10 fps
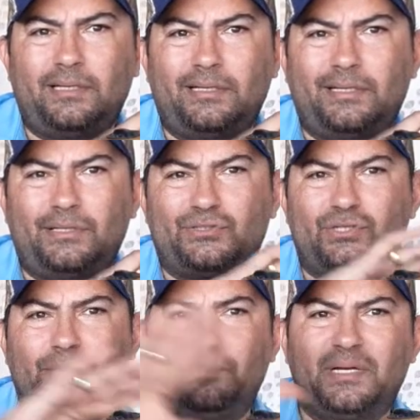is
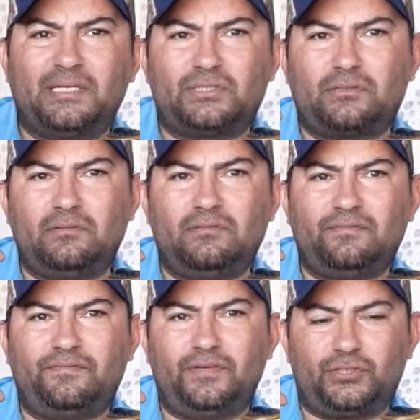the best
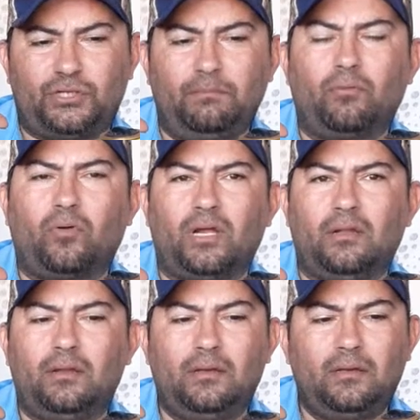fishing
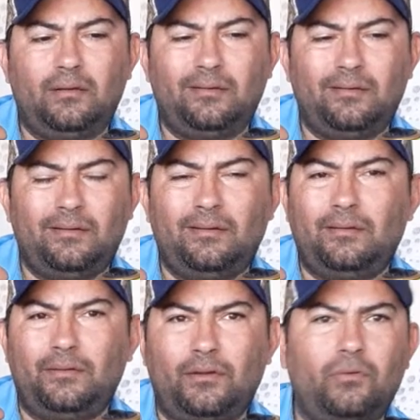brand
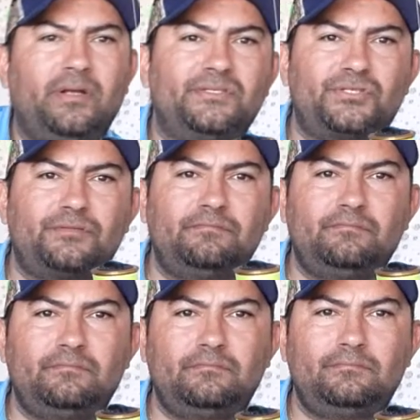there is.
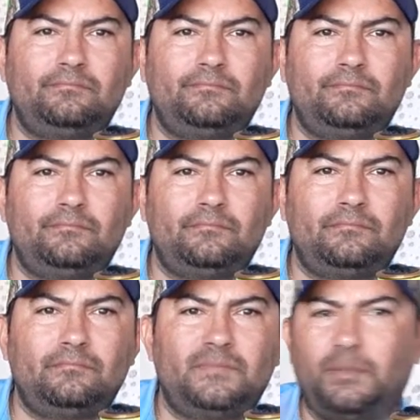
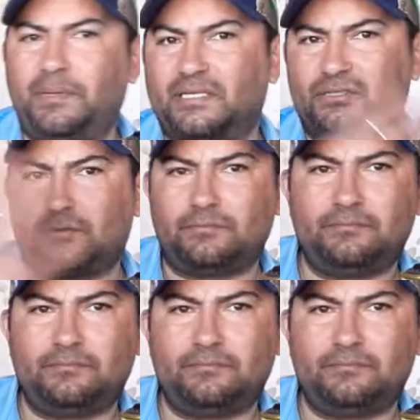The best.